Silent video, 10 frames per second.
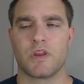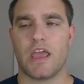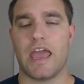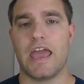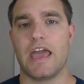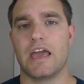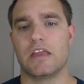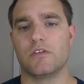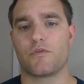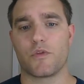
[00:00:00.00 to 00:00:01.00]

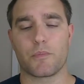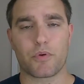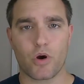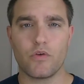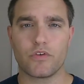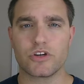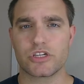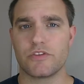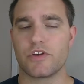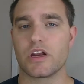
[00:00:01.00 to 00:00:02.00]
and for the pro
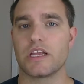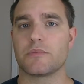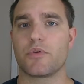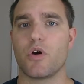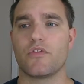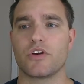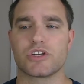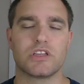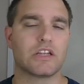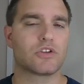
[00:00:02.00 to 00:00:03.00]
version, if you're gonna get the pro
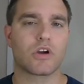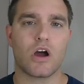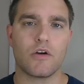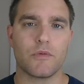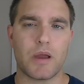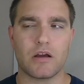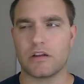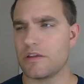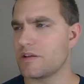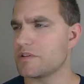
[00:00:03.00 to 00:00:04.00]
version, that took off about,
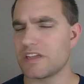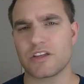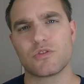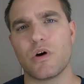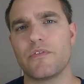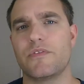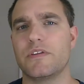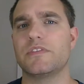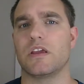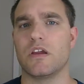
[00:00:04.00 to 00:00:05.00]
I think it was like
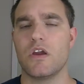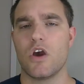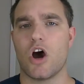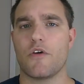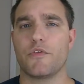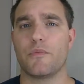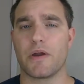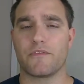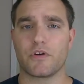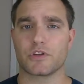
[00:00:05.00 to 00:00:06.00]
$12.50 off of
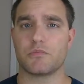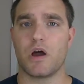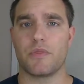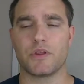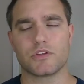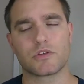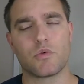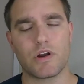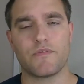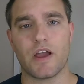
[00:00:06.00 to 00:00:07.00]
my first month. It's a
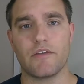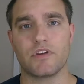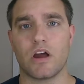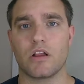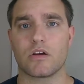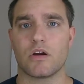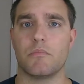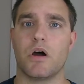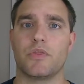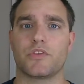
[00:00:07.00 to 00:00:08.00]
$25 a
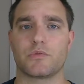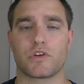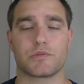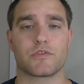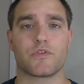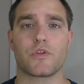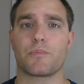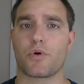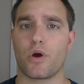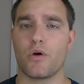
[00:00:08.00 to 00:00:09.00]
month subscription for the
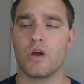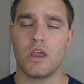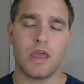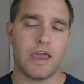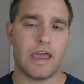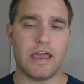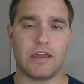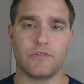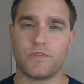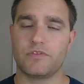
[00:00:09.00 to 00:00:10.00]
pro
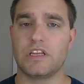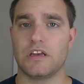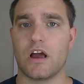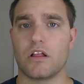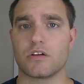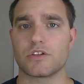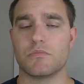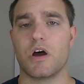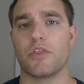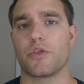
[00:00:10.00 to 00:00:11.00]
and $15 a
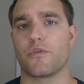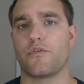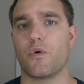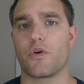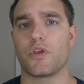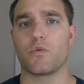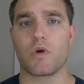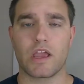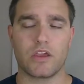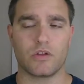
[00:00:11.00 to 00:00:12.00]
month for the
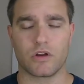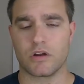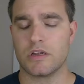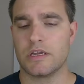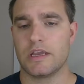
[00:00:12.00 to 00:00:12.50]
regular.